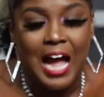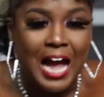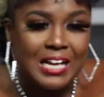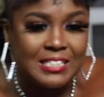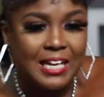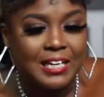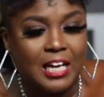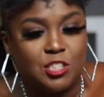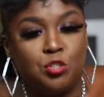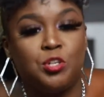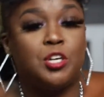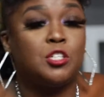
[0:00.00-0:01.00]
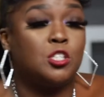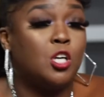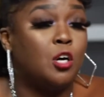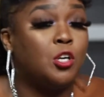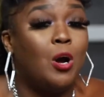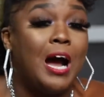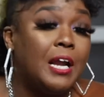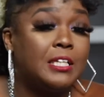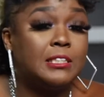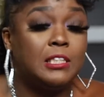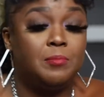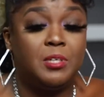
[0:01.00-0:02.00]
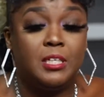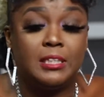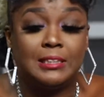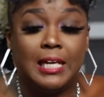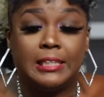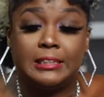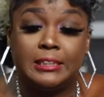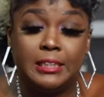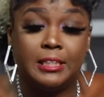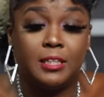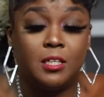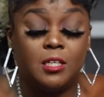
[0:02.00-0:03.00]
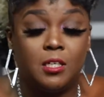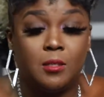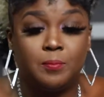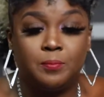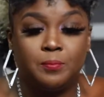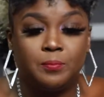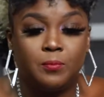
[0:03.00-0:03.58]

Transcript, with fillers: I say like two years ago though, honestly, because like shit, um,